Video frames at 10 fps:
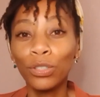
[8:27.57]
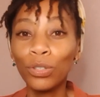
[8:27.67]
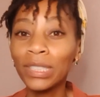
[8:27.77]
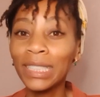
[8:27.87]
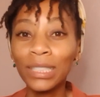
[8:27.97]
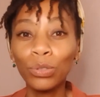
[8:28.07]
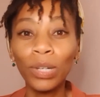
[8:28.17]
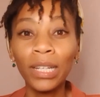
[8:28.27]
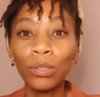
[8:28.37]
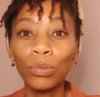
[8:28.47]
just to
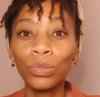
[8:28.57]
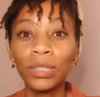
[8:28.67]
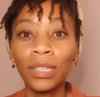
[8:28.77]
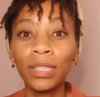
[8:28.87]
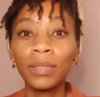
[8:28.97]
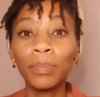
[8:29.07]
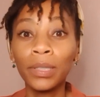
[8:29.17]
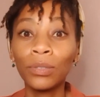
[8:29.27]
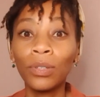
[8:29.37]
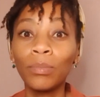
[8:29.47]
let loose and
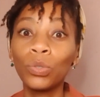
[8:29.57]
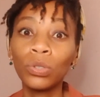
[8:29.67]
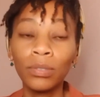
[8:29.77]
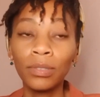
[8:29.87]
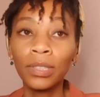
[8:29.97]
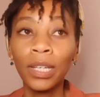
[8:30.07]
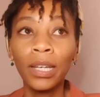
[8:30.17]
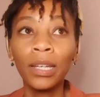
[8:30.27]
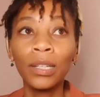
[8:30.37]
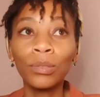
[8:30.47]
express your emotions
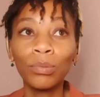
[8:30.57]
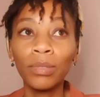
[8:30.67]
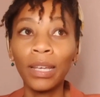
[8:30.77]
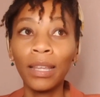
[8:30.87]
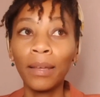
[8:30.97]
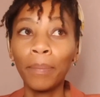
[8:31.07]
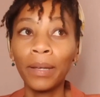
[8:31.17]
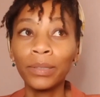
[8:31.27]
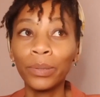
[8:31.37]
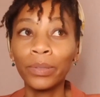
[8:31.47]
to the other
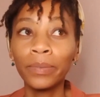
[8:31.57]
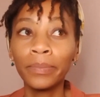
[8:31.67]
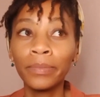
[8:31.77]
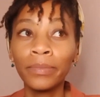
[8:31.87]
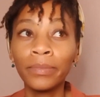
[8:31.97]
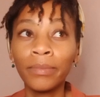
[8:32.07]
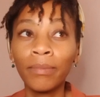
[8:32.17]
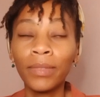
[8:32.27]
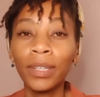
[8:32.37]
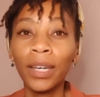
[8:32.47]
person.
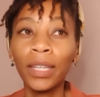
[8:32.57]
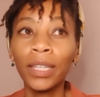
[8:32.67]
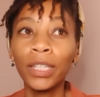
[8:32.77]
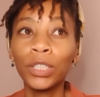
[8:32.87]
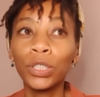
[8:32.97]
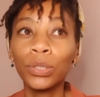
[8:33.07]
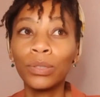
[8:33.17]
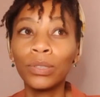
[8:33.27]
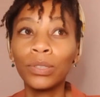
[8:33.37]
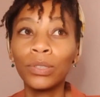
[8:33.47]
I think
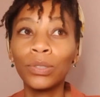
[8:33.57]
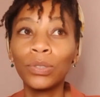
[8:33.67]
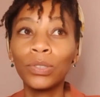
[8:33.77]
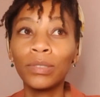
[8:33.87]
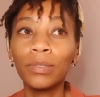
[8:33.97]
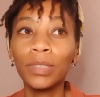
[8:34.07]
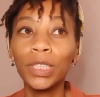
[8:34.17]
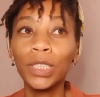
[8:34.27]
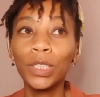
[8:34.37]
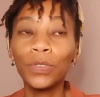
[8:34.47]

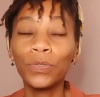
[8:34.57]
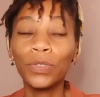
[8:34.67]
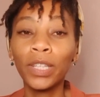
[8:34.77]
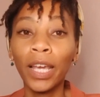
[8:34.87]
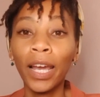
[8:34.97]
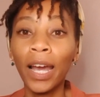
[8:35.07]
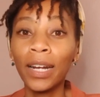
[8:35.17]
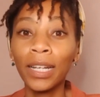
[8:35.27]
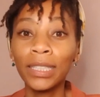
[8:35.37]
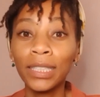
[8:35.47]
if there are
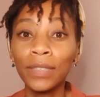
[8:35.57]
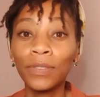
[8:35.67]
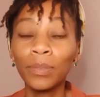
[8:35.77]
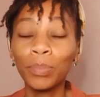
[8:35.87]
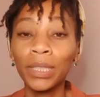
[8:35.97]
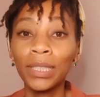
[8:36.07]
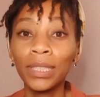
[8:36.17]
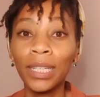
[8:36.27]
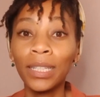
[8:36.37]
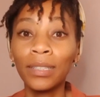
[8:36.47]
a safe space,
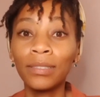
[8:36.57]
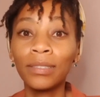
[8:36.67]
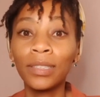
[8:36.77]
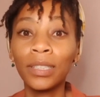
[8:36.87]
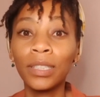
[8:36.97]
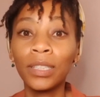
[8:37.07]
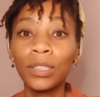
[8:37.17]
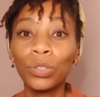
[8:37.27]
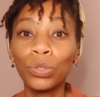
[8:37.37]
then it